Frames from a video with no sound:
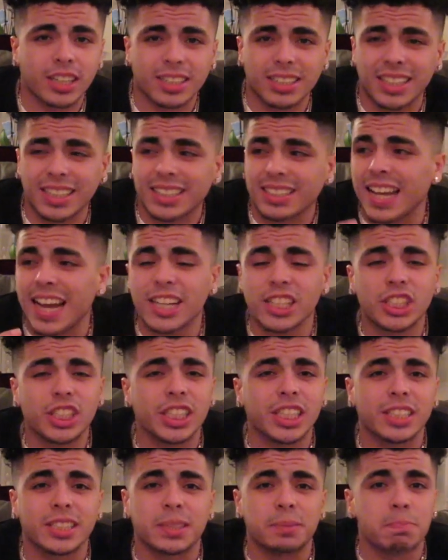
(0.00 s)
Cause like, that
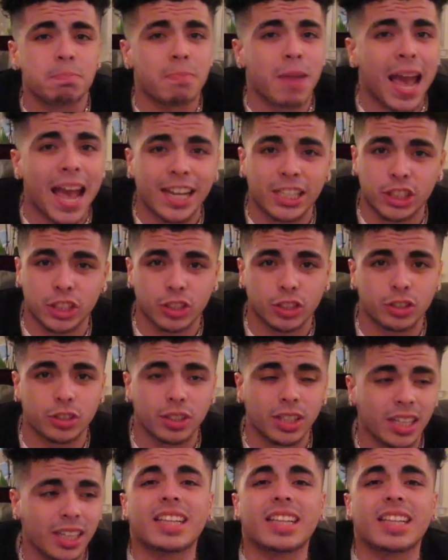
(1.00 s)
shit is magical.